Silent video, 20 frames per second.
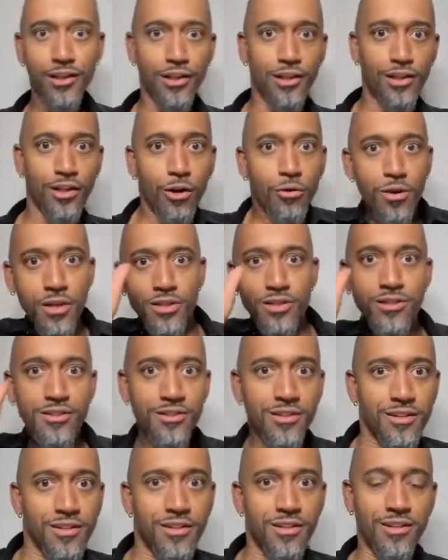No
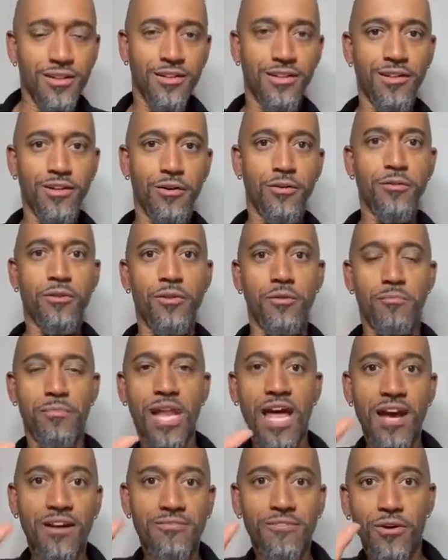one's, the
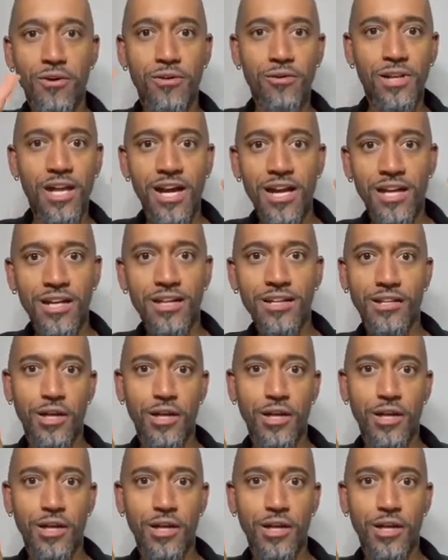black folk like it,